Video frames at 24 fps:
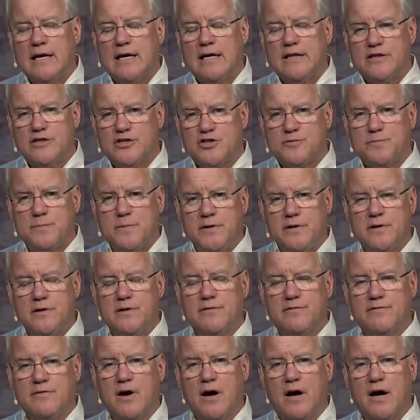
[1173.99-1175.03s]
and the Spirit
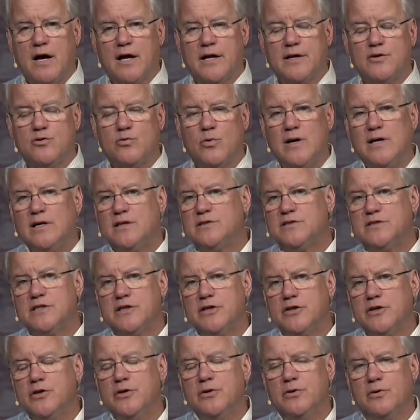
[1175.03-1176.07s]
of God dwells
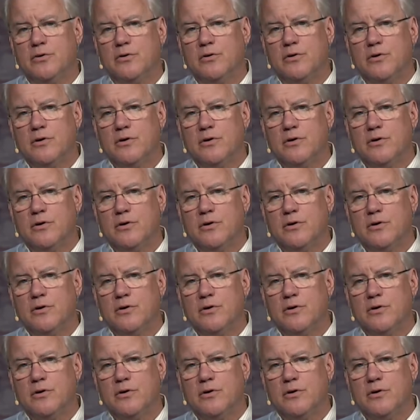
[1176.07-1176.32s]
in you?"